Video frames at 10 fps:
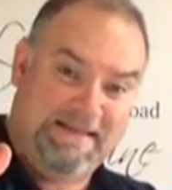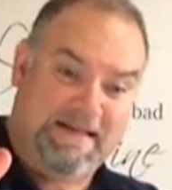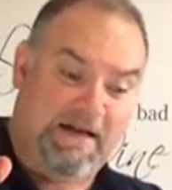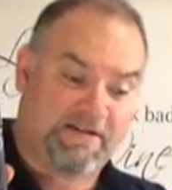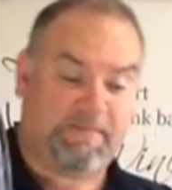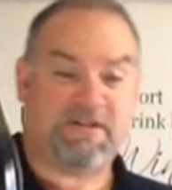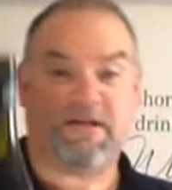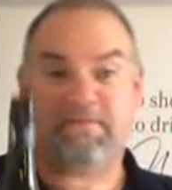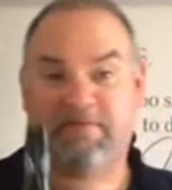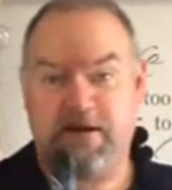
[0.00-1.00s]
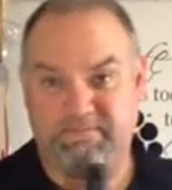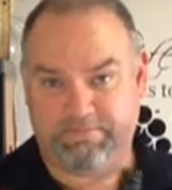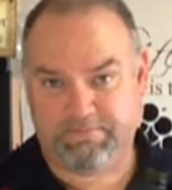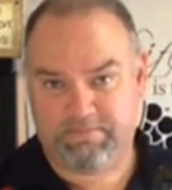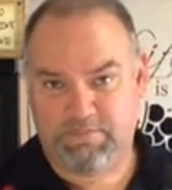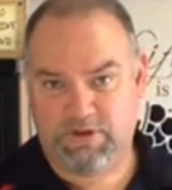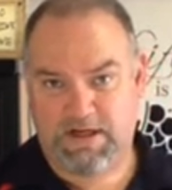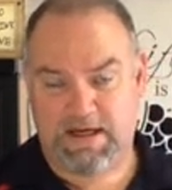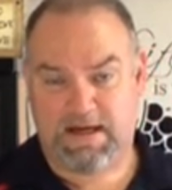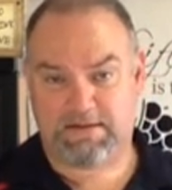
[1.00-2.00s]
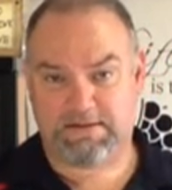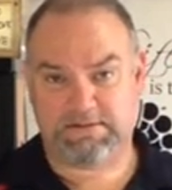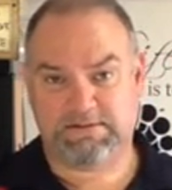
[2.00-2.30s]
Now, as I mentioned up front, check out